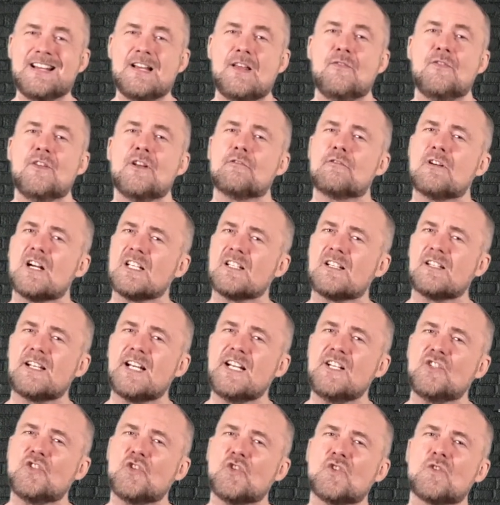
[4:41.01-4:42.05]
There are
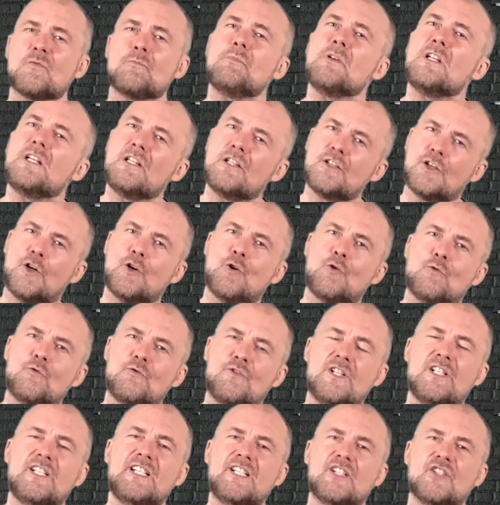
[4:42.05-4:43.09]
stages below
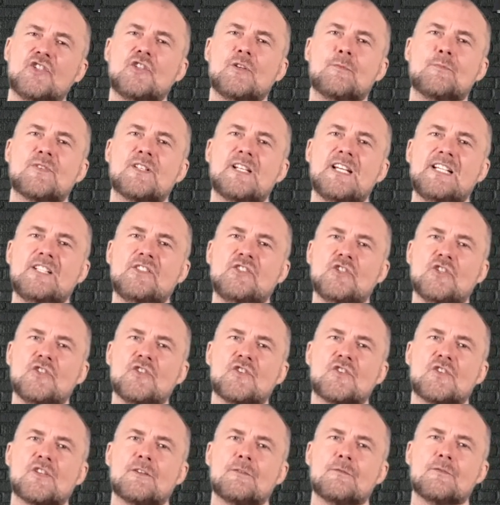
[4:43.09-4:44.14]
the leadership
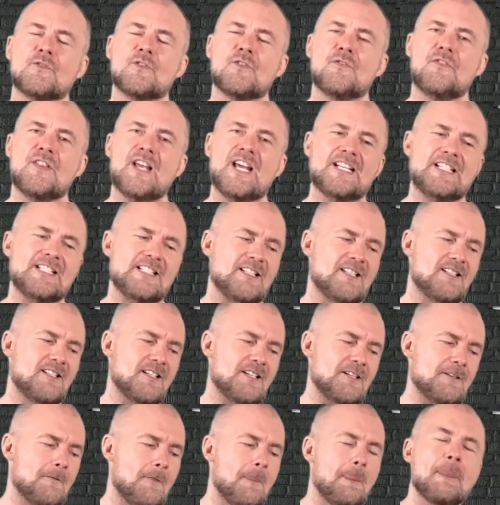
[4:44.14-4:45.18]
stages. That is
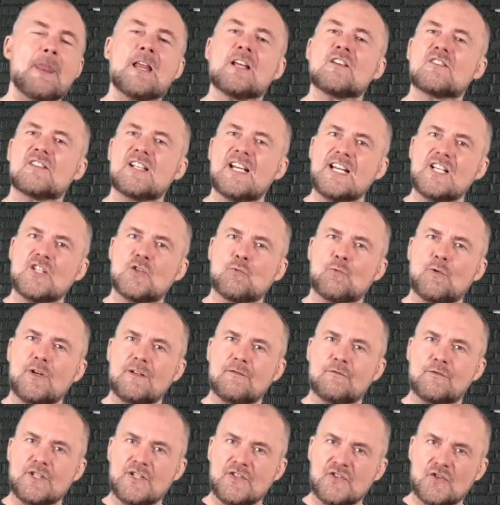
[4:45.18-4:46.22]
the stage when,
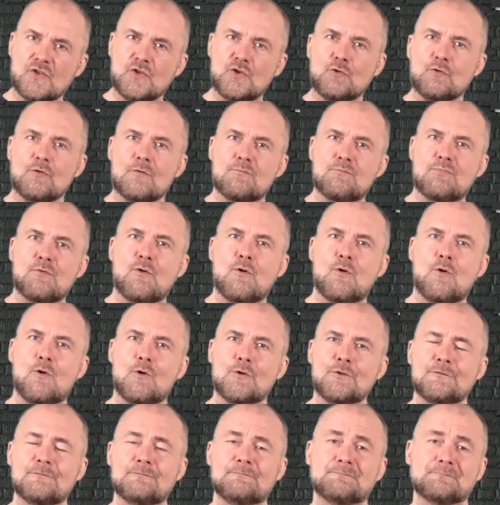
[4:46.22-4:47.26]
for instance, you're
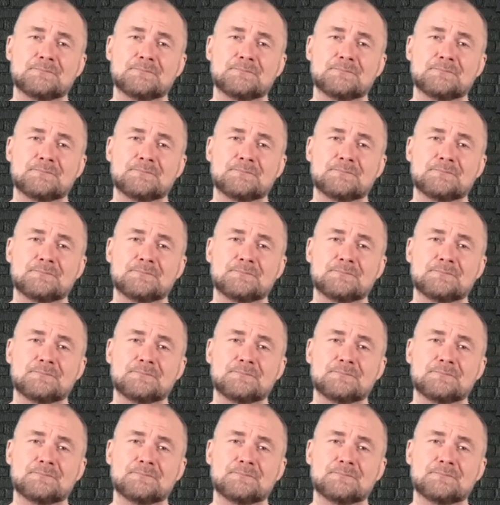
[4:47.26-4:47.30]
born,